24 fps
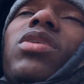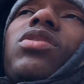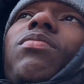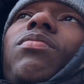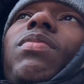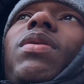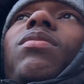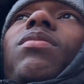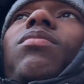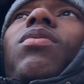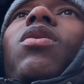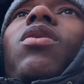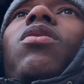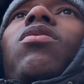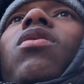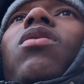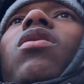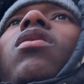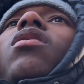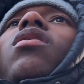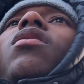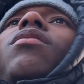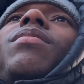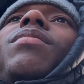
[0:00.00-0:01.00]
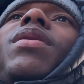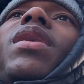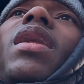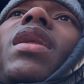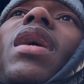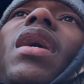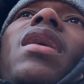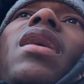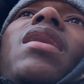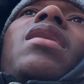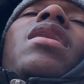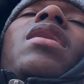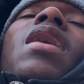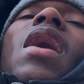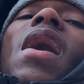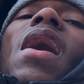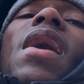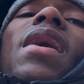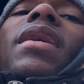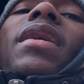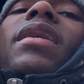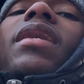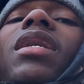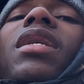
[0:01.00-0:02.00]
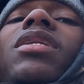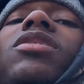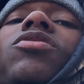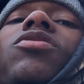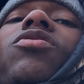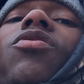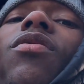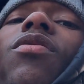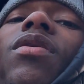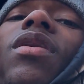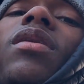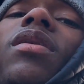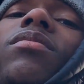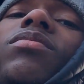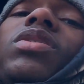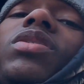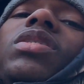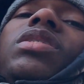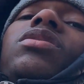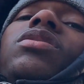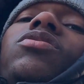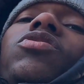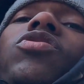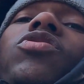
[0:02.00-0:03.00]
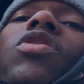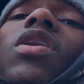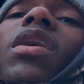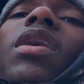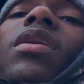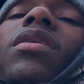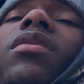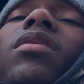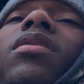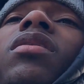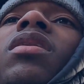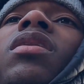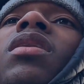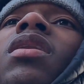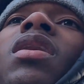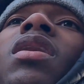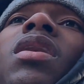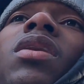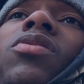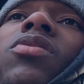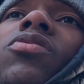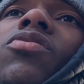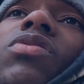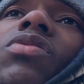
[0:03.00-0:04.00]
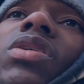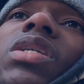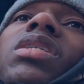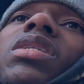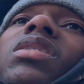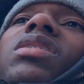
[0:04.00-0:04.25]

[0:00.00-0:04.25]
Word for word: it been, bro? Oh man, I I ain't got started. I'm still trying to do this,